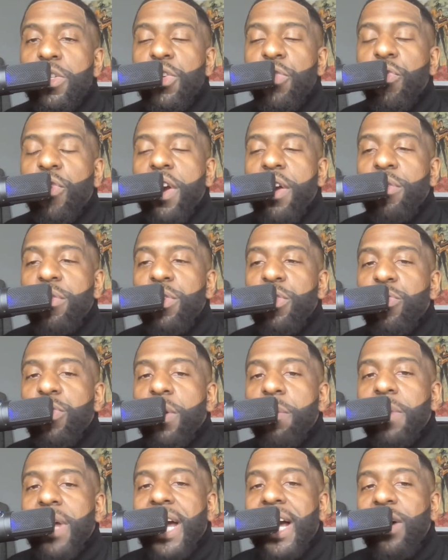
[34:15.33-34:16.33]
This fragrance is
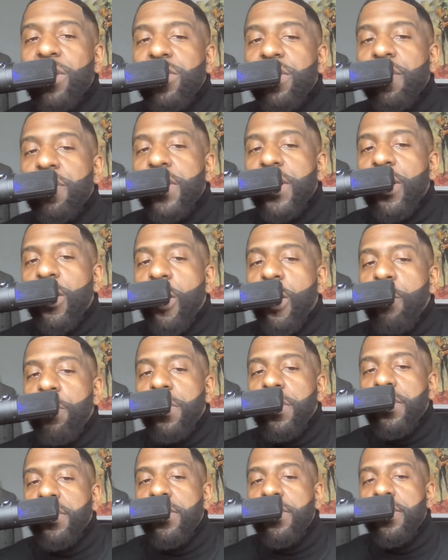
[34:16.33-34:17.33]
from the house of the
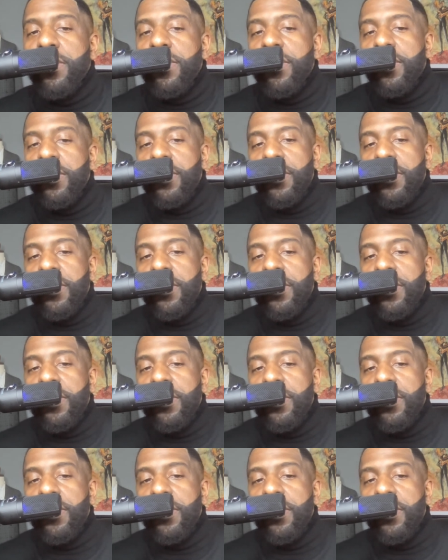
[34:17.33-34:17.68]
harmonist.